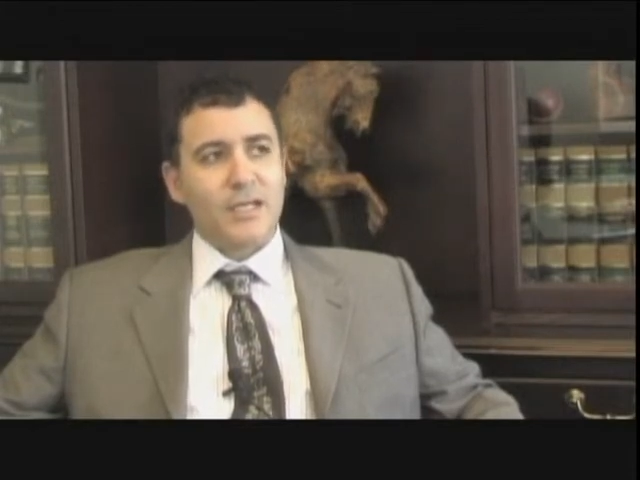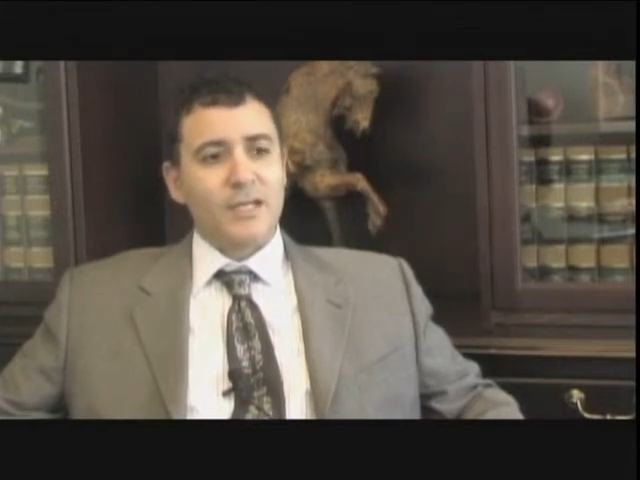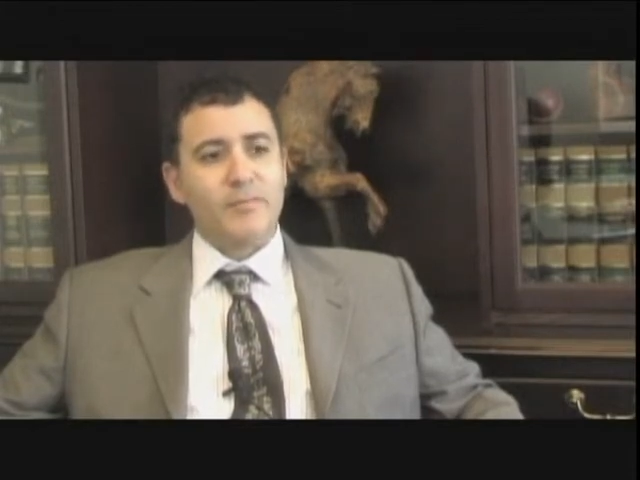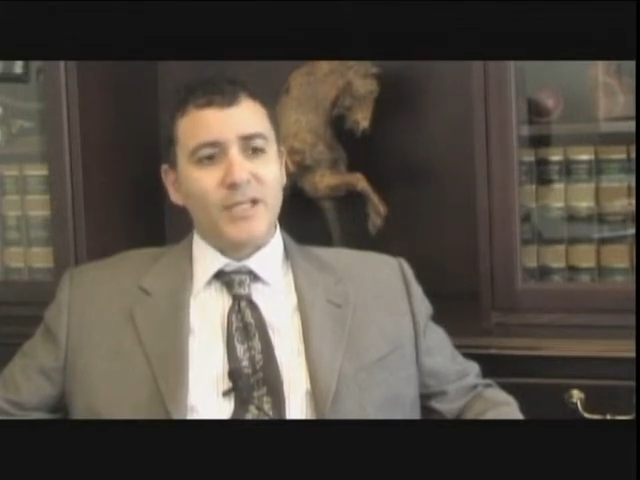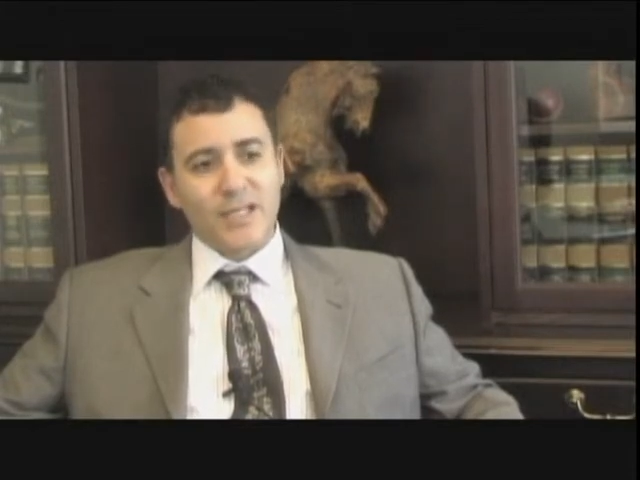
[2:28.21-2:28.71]

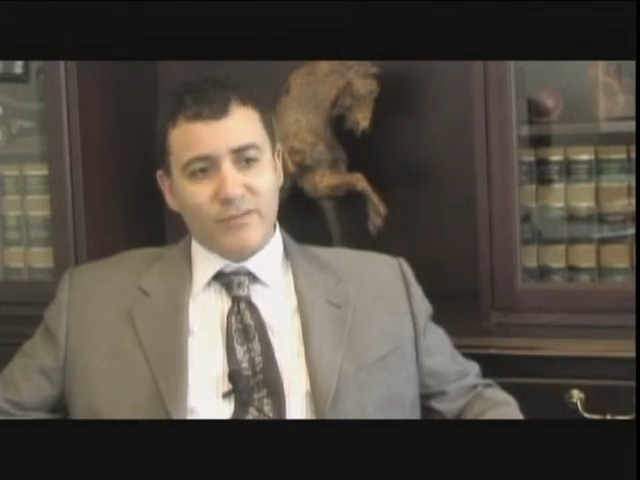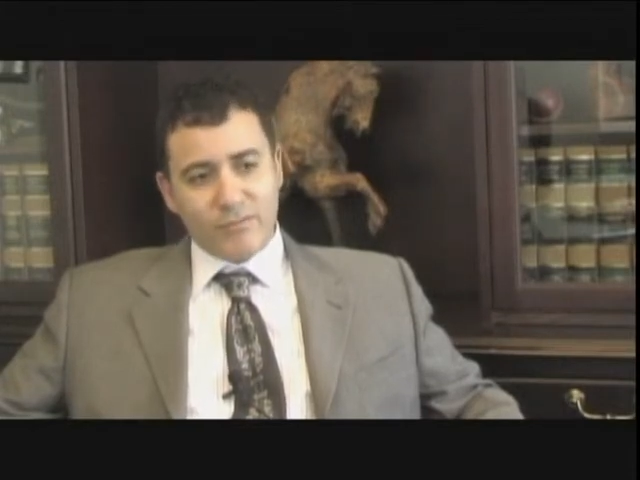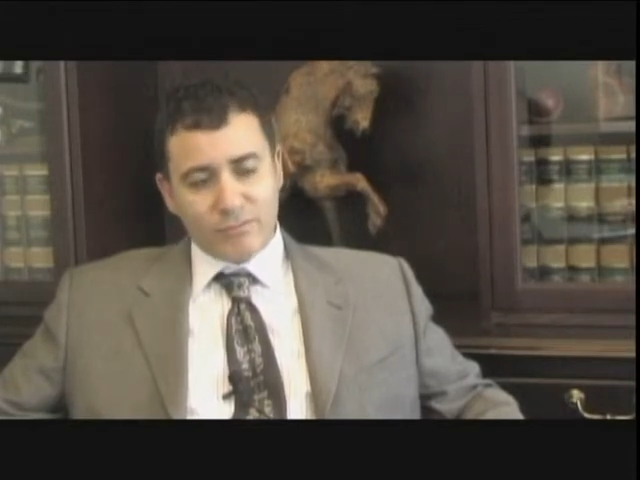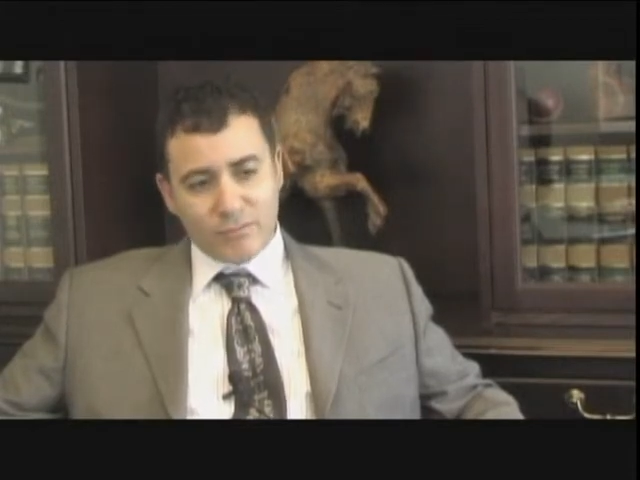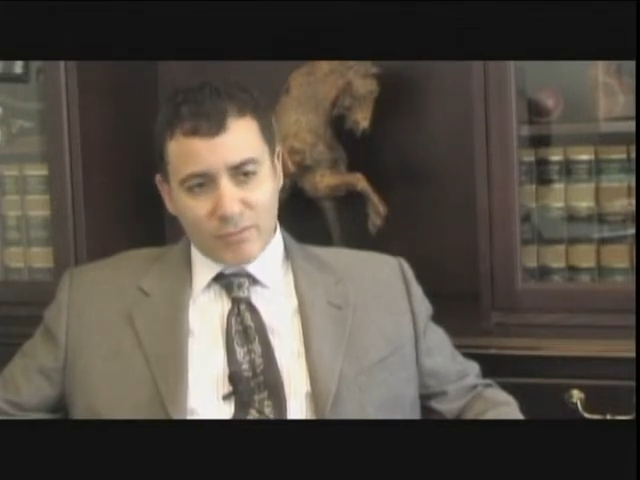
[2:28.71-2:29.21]
immediate
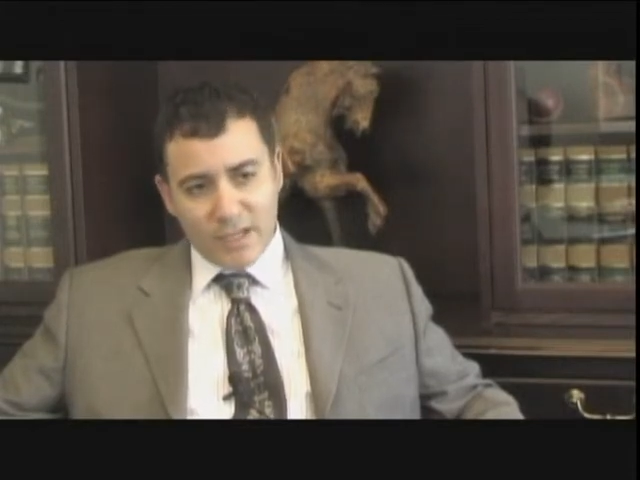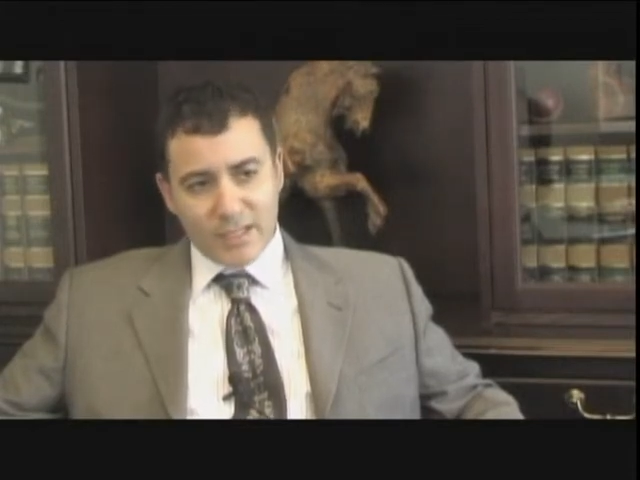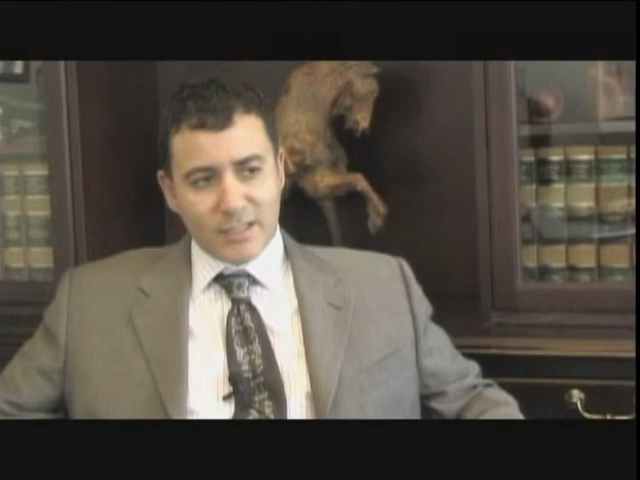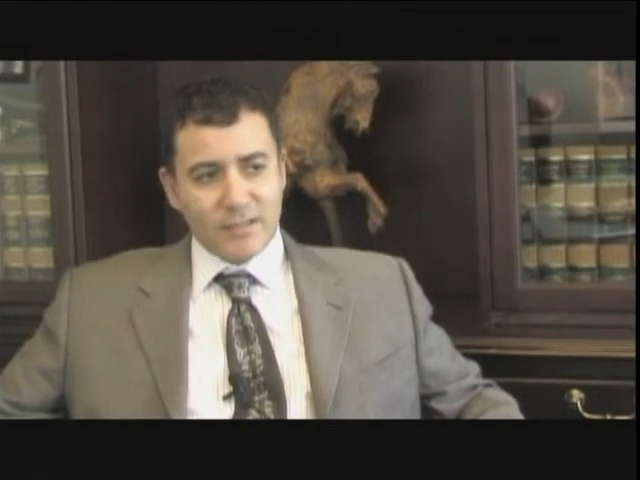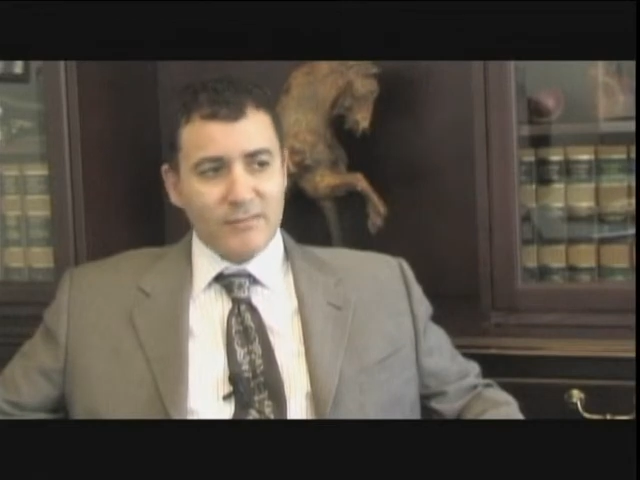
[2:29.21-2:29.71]

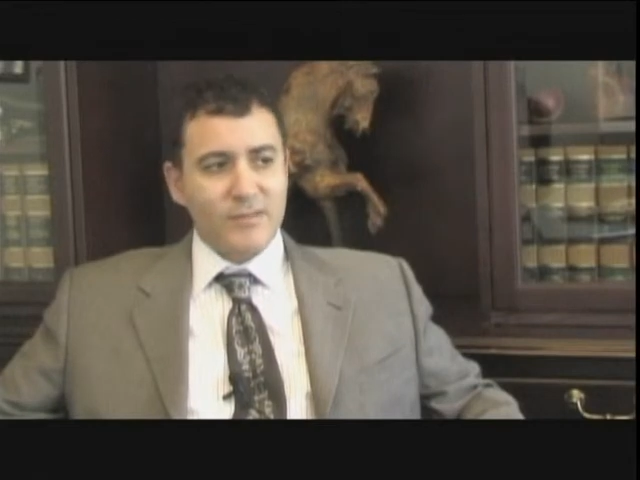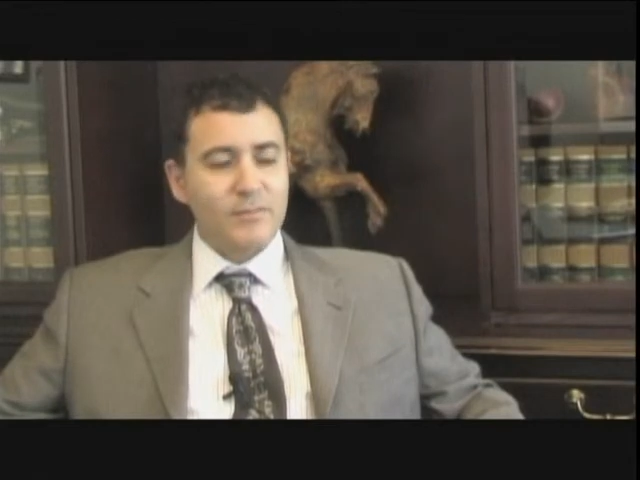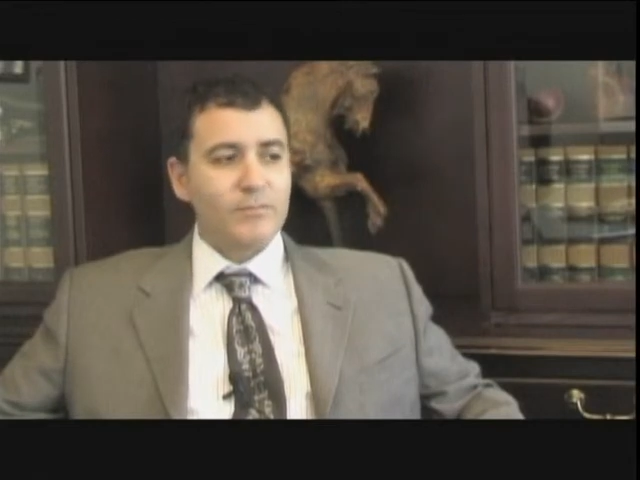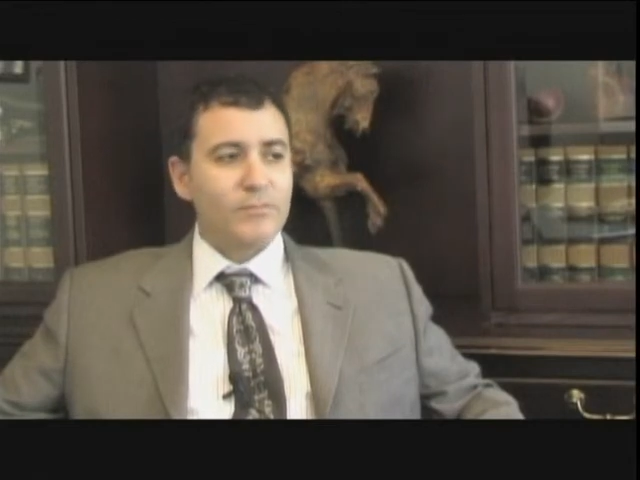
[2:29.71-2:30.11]
relatives,